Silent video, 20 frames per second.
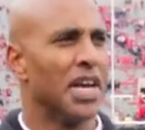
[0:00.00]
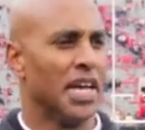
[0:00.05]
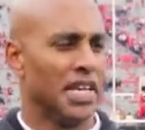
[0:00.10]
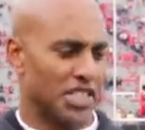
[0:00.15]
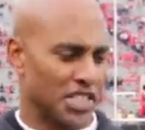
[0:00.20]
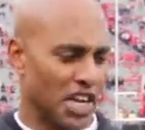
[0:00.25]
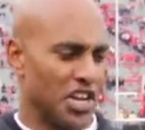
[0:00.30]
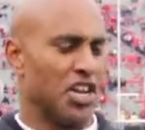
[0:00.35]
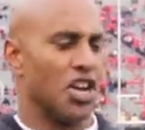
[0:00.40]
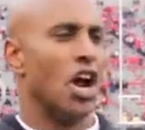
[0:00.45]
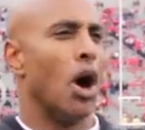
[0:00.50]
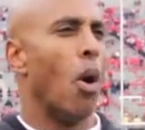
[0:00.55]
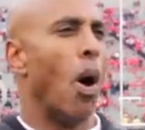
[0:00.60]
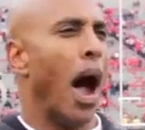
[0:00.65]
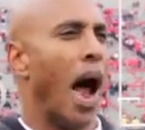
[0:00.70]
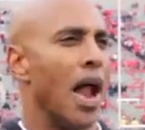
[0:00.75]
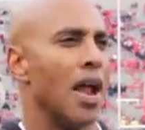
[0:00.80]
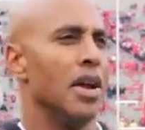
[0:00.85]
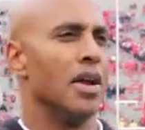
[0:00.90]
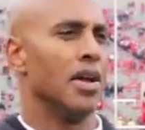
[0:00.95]
He said, you know
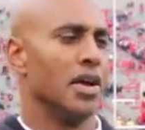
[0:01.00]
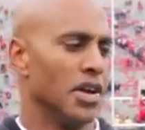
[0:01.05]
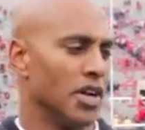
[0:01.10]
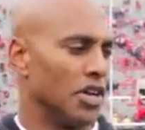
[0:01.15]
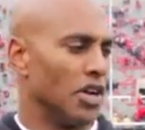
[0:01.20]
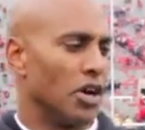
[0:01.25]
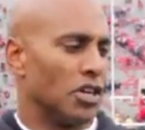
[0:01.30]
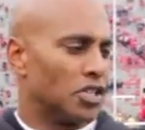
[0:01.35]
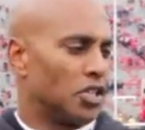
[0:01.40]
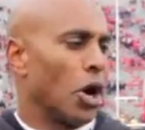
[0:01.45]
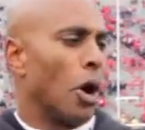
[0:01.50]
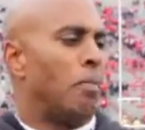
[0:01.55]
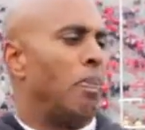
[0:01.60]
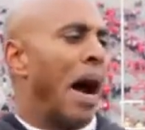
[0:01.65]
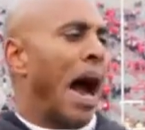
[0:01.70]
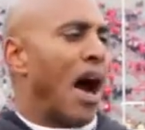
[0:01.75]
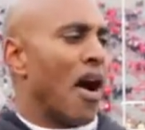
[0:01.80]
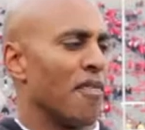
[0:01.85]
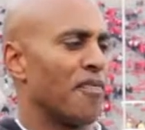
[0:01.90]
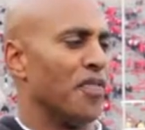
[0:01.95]
what? You're so
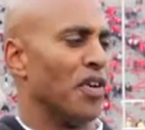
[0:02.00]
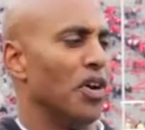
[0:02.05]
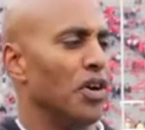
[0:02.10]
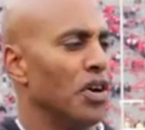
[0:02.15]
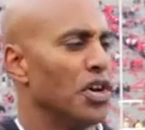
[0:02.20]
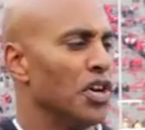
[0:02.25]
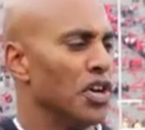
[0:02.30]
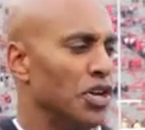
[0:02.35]
powerful,